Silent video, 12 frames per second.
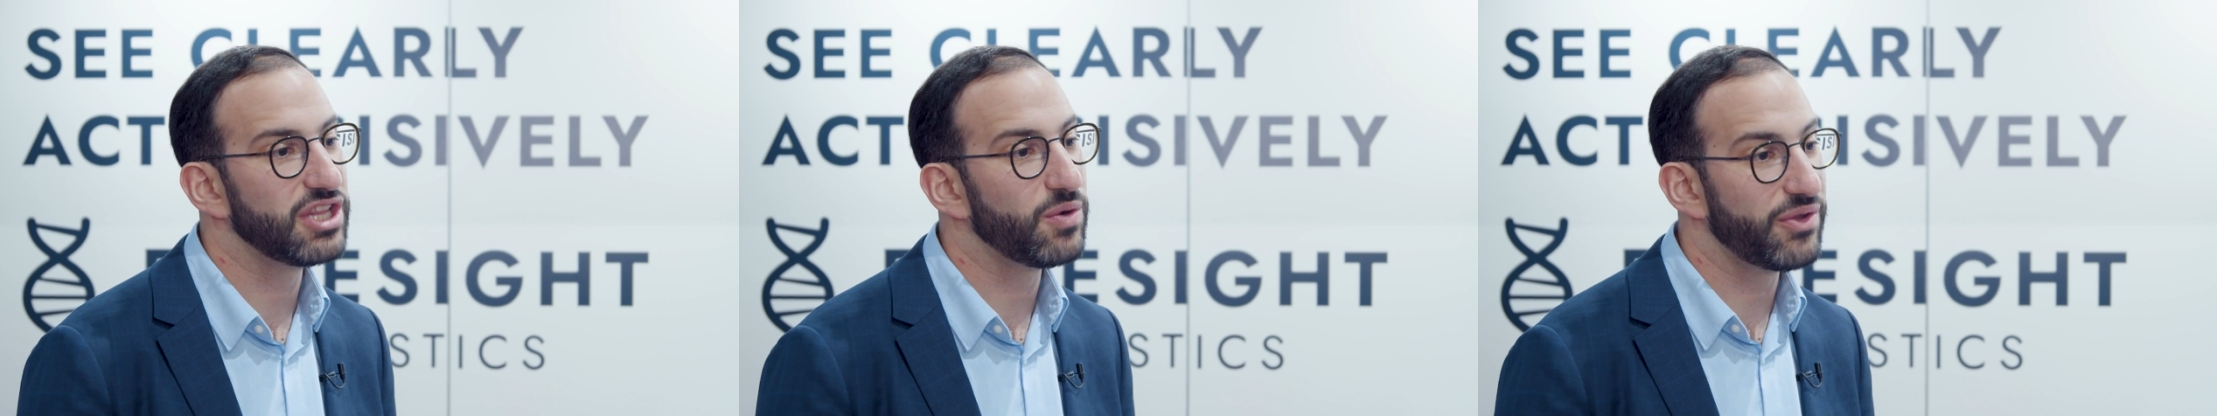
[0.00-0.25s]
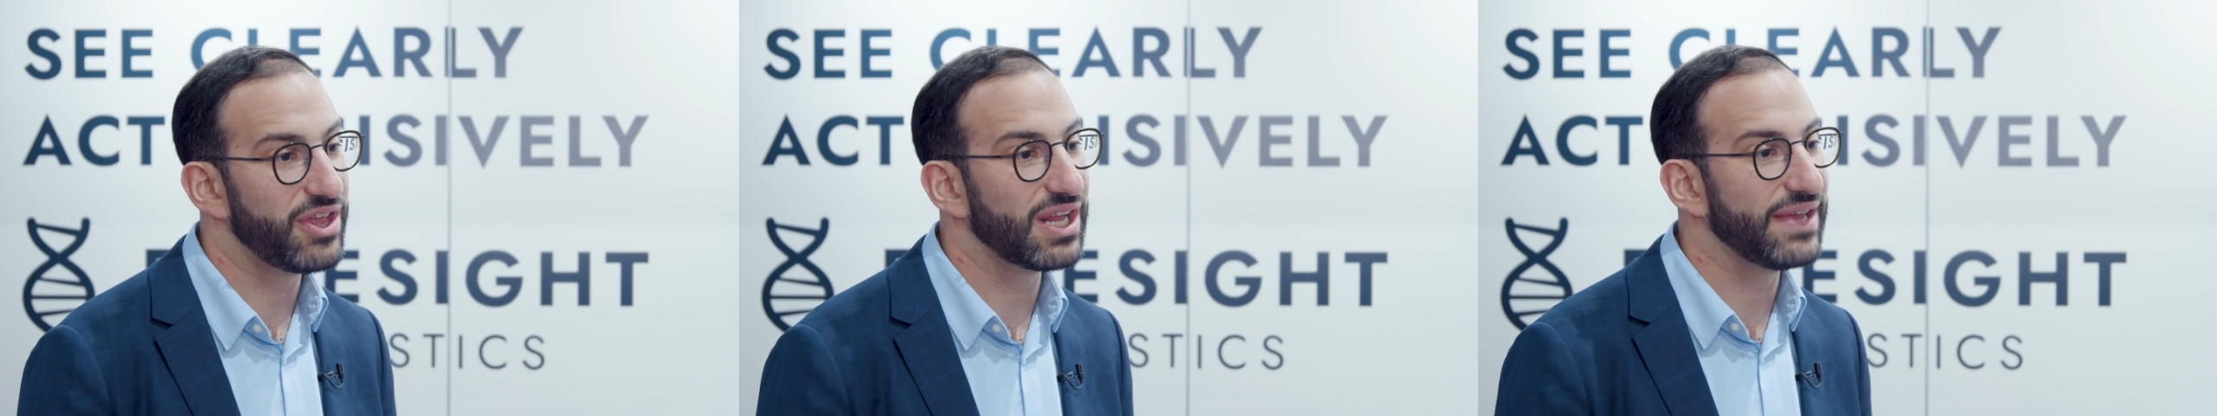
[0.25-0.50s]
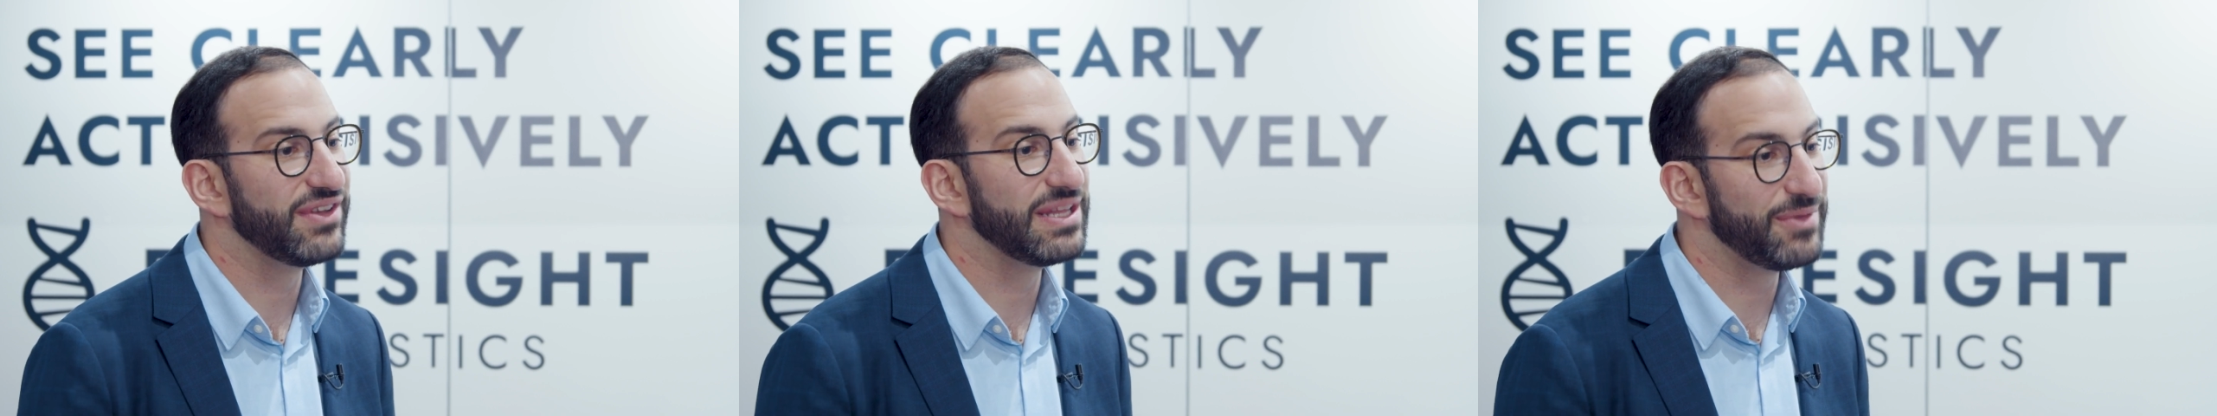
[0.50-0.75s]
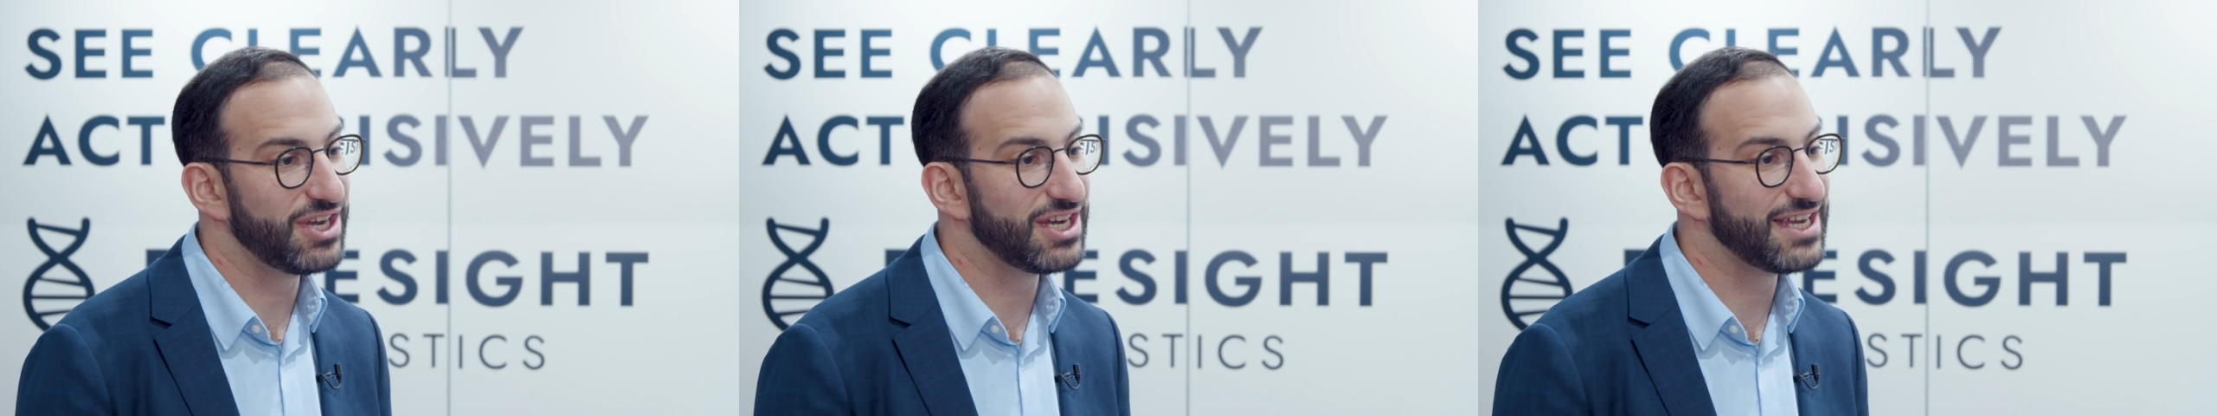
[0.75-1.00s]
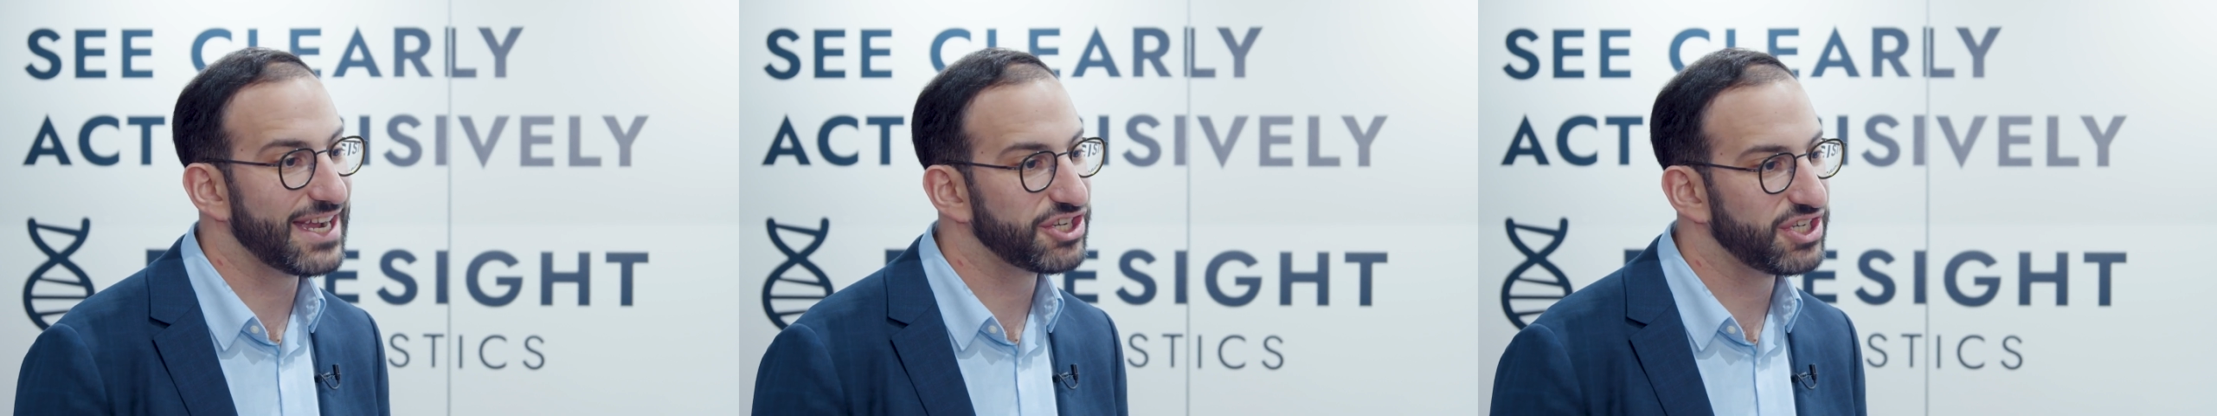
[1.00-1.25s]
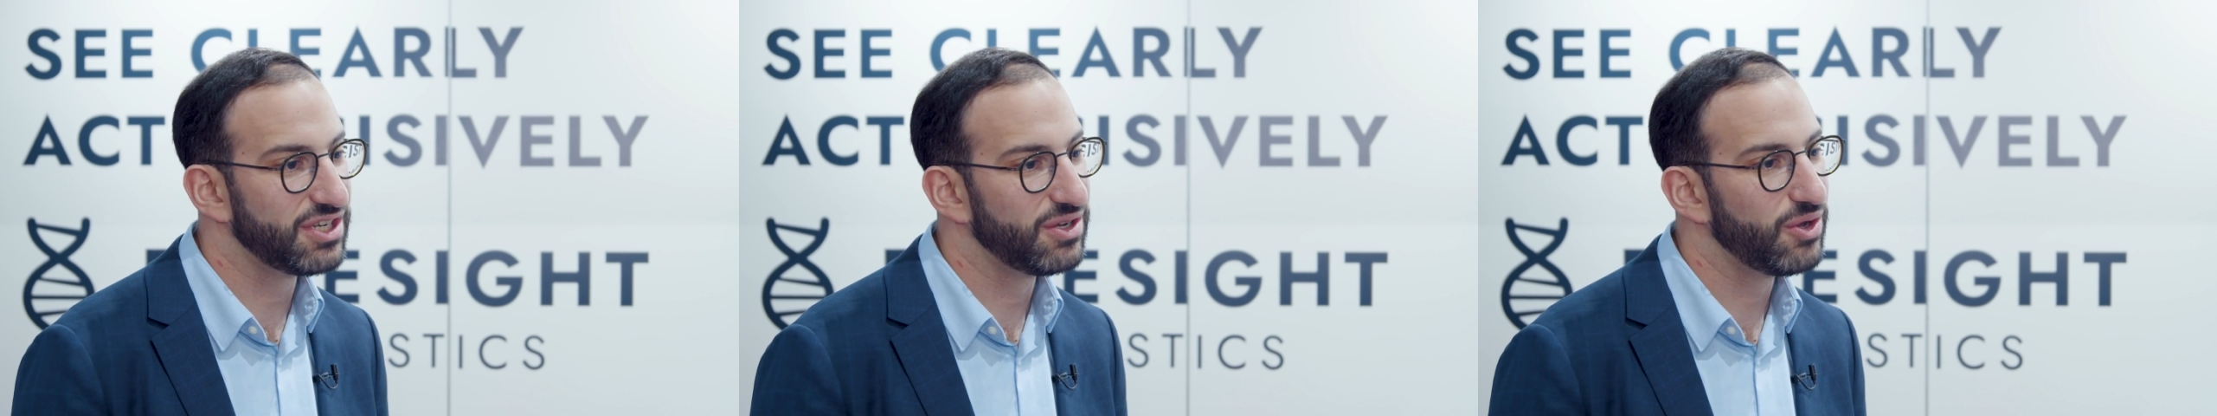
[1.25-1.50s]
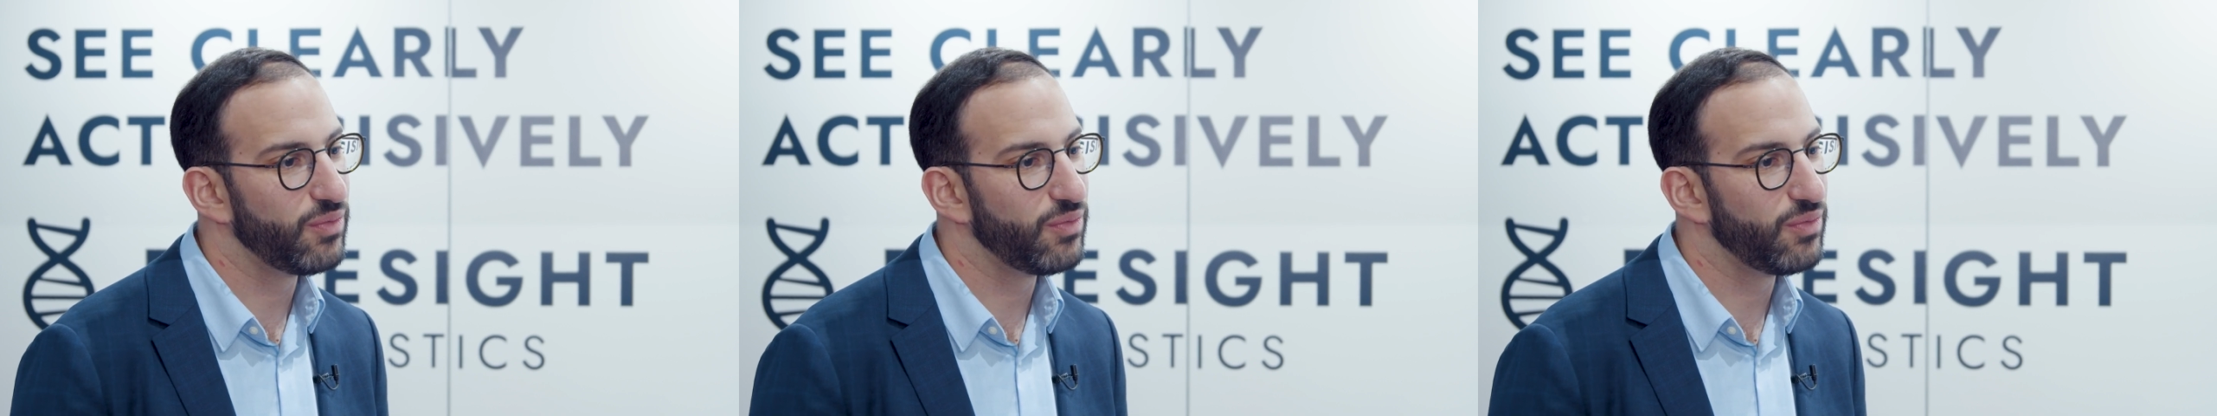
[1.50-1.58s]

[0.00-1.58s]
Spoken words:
lower than a given limit of detection,